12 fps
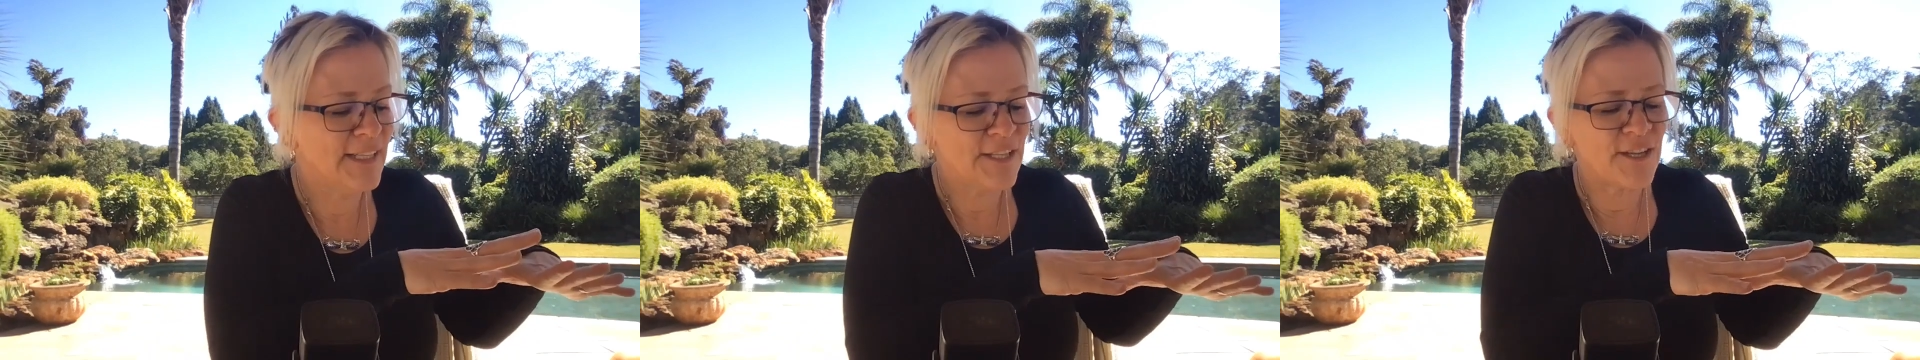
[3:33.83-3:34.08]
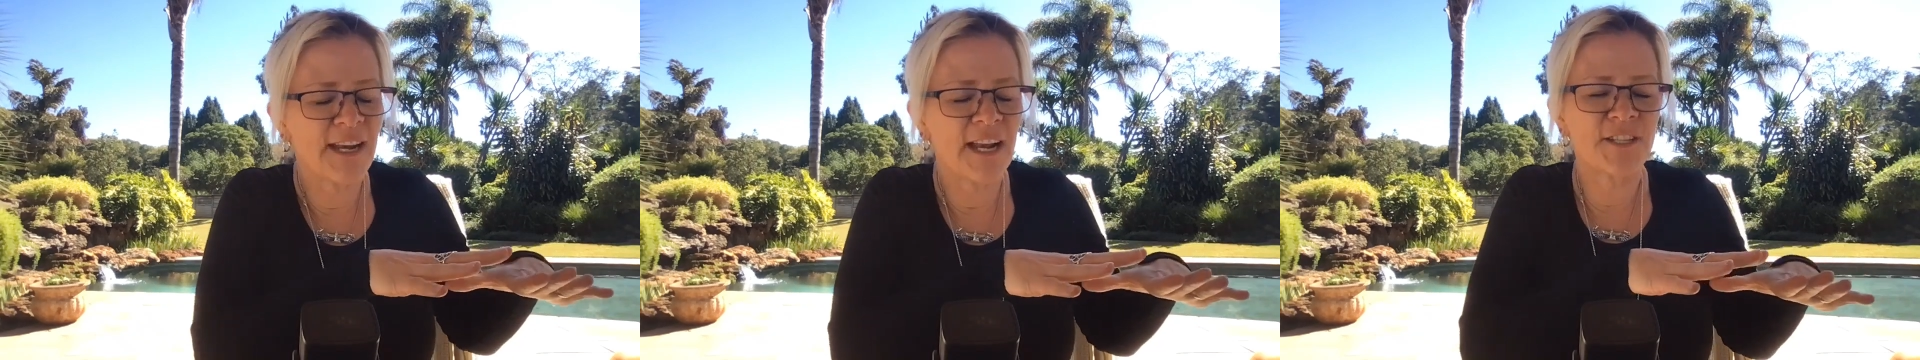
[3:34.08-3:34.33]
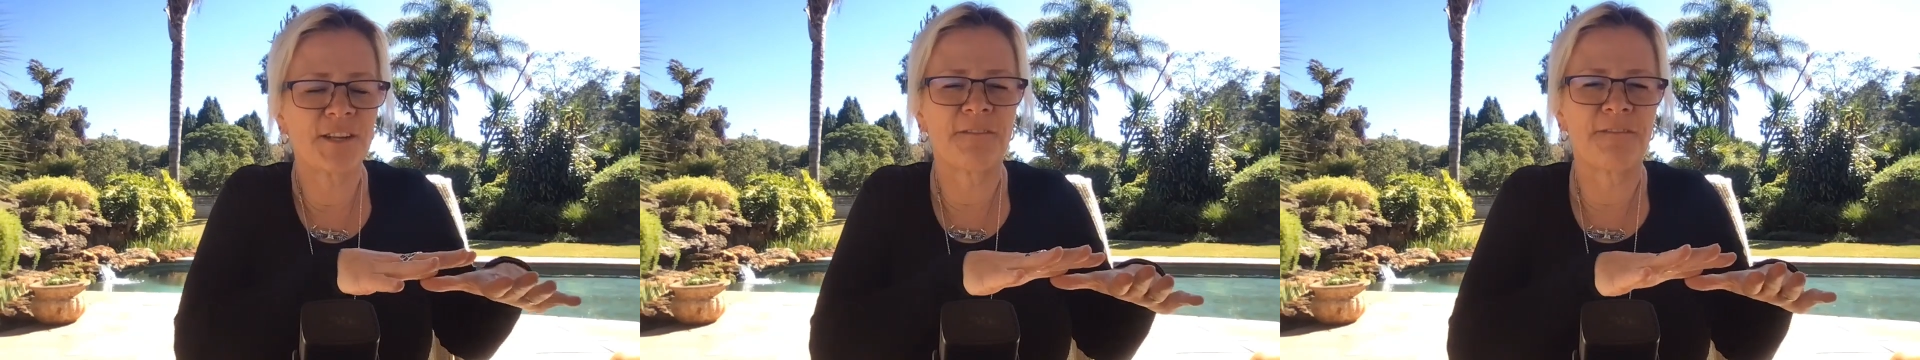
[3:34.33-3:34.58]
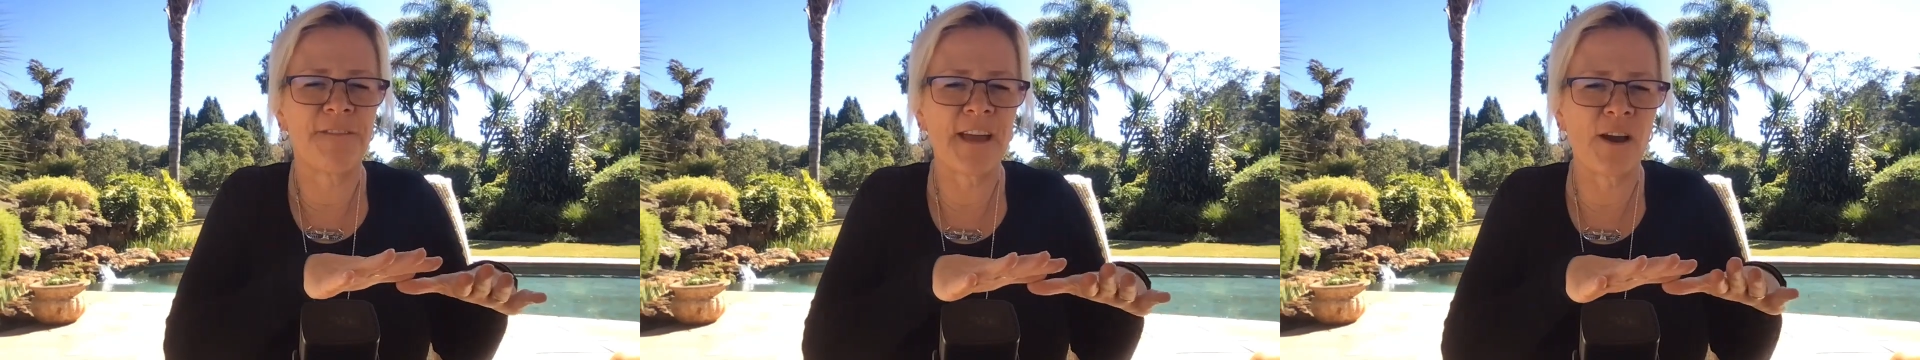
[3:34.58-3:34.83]
You can actually
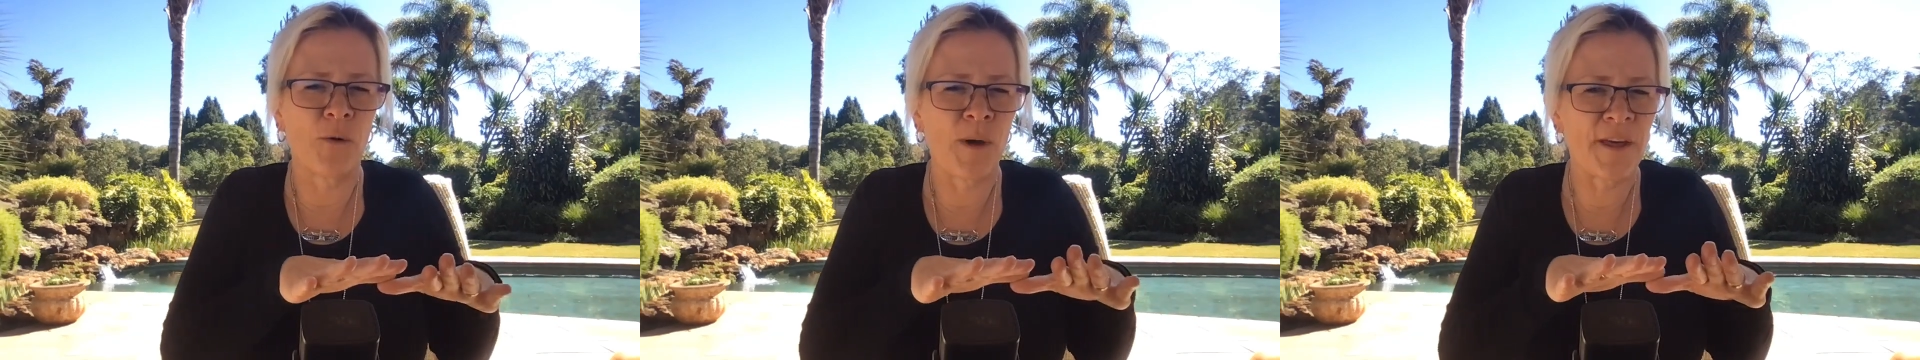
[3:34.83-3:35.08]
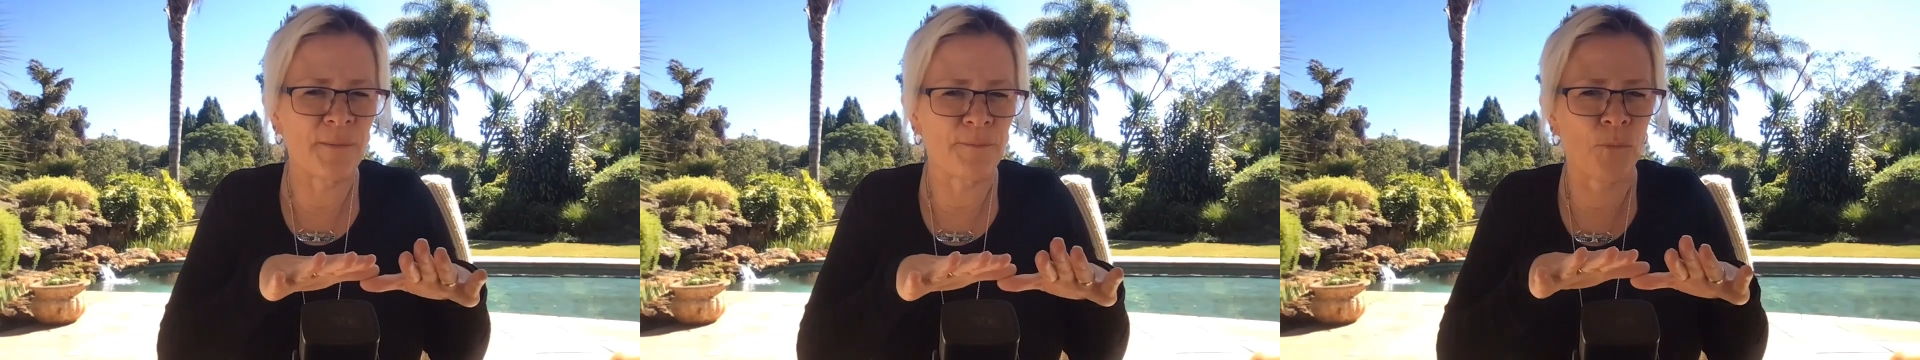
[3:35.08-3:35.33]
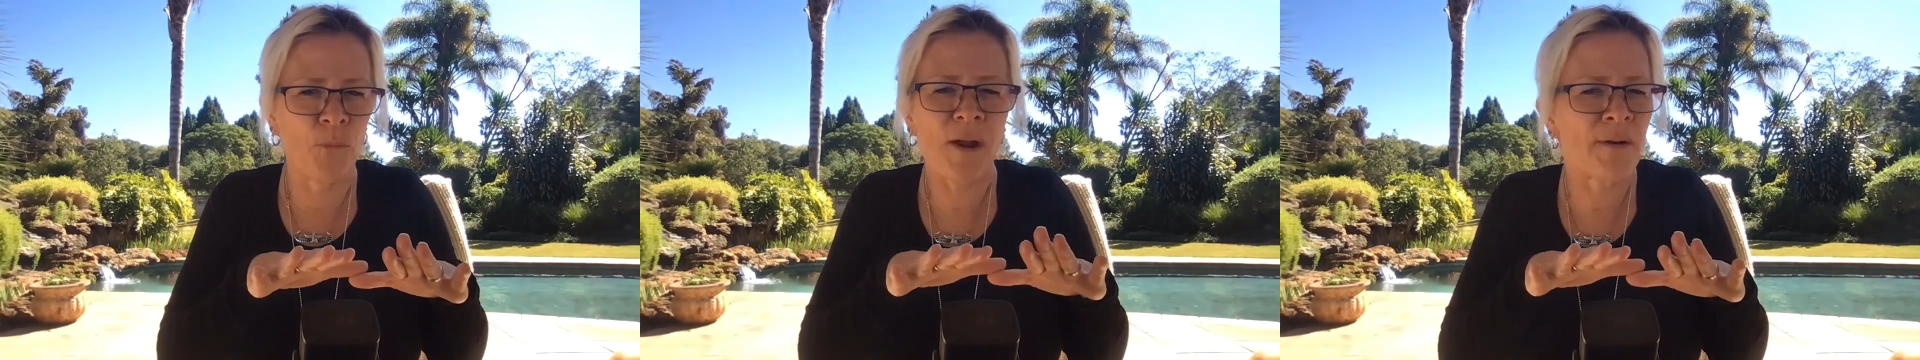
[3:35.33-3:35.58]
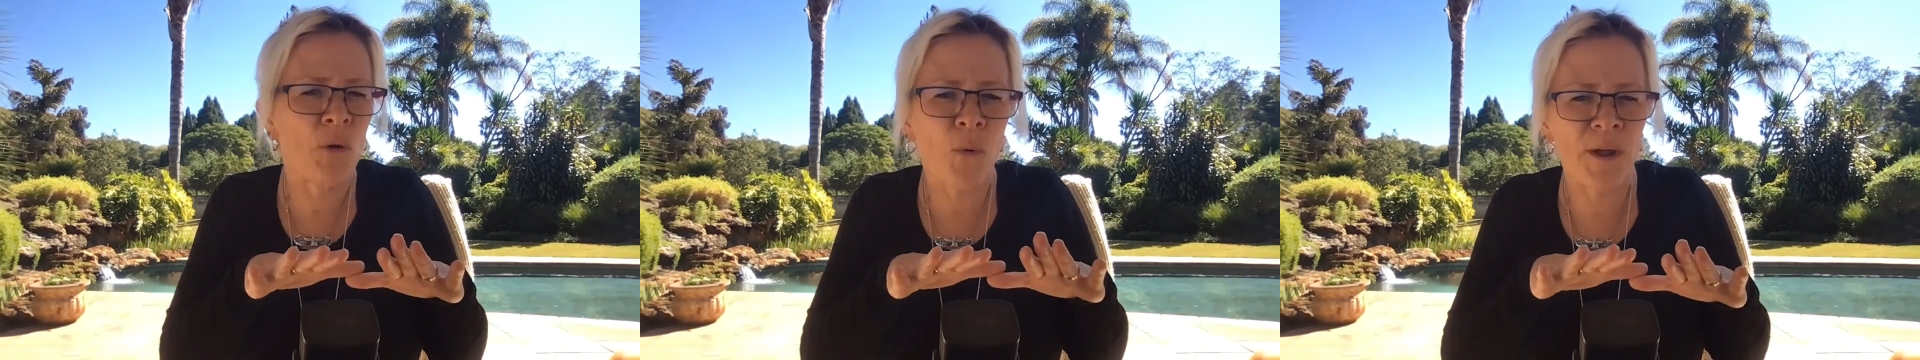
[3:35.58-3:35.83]
feel where
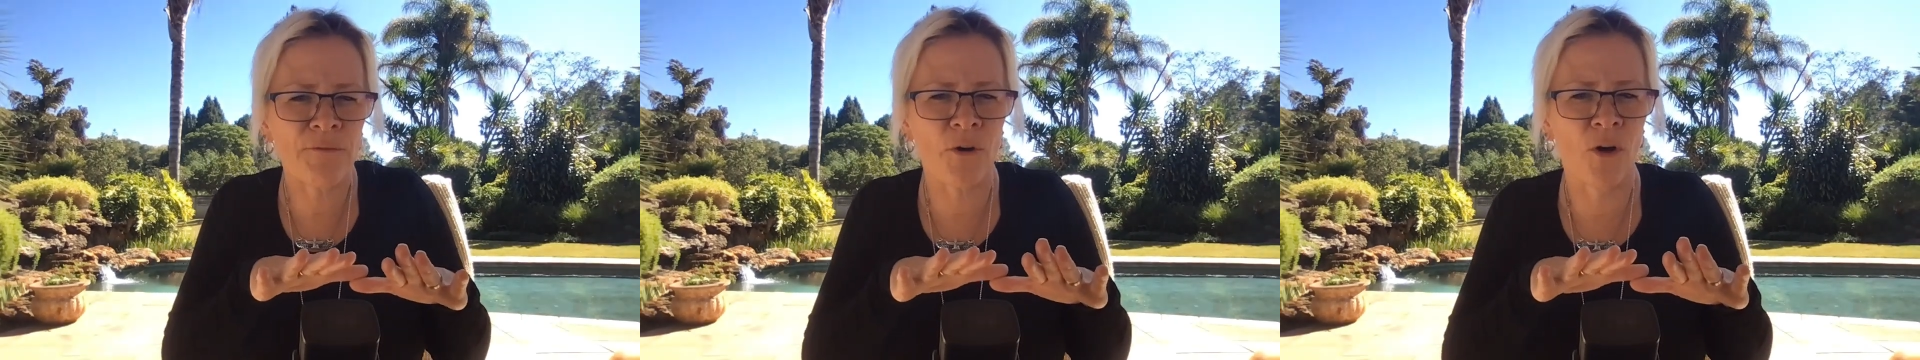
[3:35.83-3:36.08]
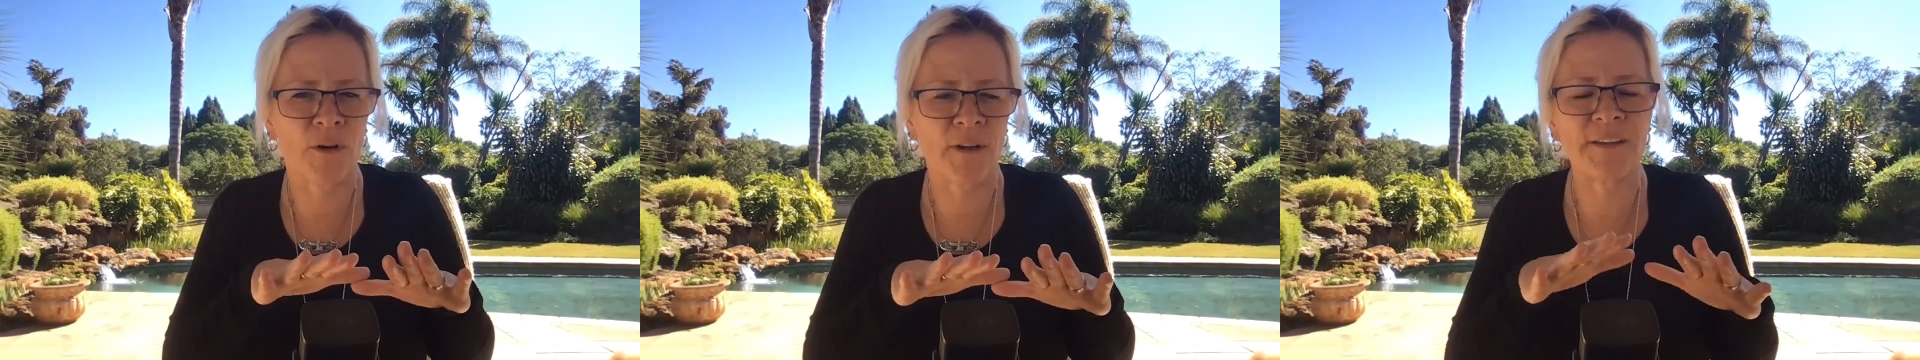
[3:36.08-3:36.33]
it all went wrong.